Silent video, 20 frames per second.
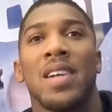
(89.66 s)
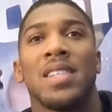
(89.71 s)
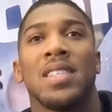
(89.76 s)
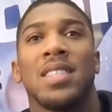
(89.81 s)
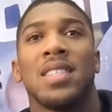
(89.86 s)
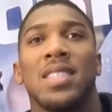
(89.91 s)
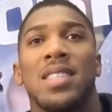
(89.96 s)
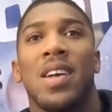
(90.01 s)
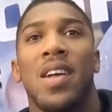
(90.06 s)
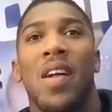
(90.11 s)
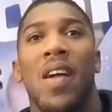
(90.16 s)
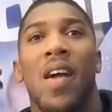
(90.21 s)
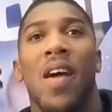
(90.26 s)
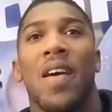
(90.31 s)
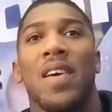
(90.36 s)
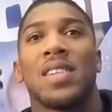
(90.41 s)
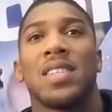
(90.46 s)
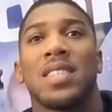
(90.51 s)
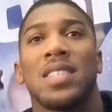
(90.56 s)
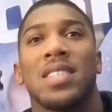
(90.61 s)
Give me your
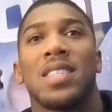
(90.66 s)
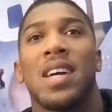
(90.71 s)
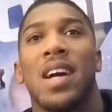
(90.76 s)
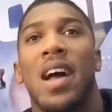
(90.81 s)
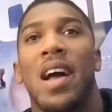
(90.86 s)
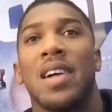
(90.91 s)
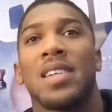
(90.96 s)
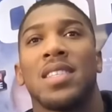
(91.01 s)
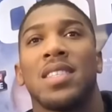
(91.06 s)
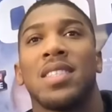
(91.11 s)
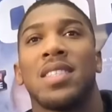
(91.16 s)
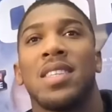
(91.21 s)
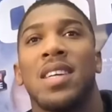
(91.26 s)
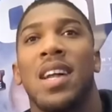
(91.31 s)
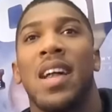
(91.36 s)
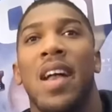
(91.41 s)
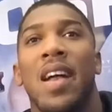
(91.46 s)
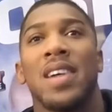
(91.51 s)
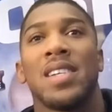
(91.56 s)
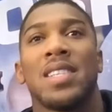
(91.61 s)
reaction when you heard the name
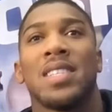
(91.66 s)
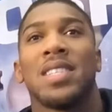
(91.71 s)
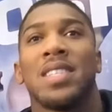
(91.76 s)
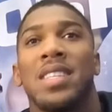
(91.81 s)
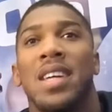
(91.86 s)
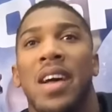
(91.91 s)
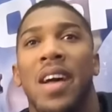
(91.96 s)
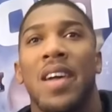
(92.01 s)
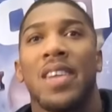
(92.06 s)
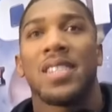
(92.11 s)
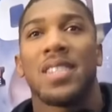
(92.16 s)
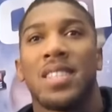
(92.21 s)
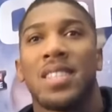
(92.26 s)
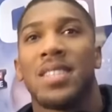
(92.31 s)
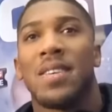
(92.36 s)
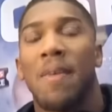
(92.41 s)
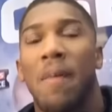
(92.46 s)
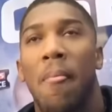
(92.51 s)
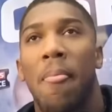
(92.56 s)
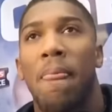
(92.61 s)
Wladimir Klitschko
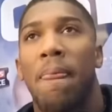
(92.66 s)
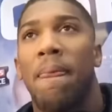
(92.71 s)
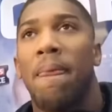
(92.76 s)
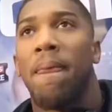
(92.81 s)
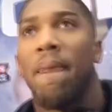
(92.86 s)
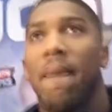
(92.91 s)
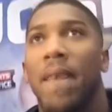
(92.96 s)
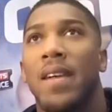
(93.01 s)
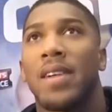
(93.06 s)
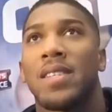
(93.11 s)
on a contract.